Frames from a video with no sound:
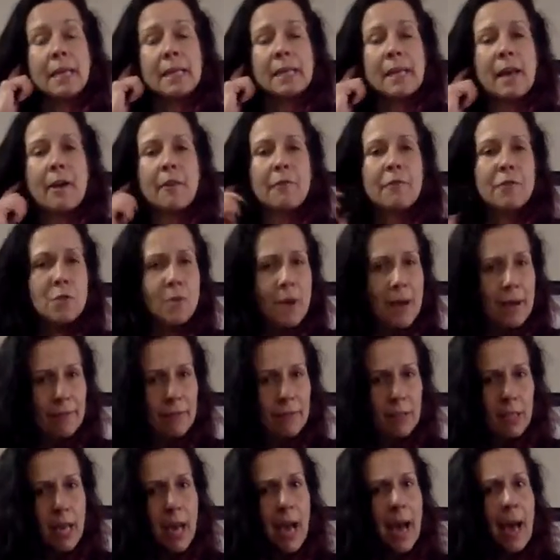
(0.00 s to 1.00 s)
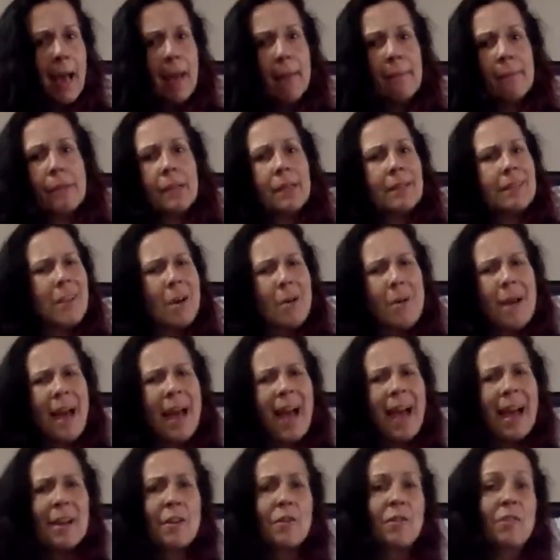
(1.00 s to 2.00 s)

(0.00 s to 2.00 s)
Now, if you have time, go ahead,